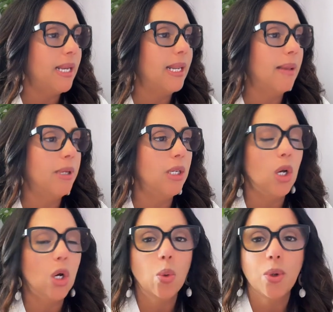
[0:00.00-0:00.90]
in, and let me
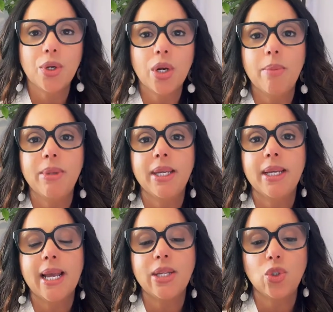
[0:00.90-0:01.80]
know where you're coming in
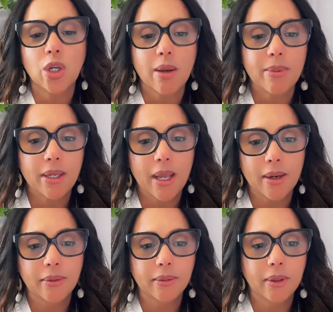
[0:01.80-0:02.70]
as you're coming
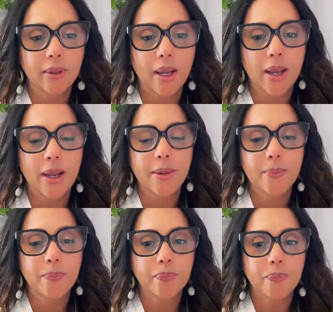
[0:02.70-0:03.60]
in, okay?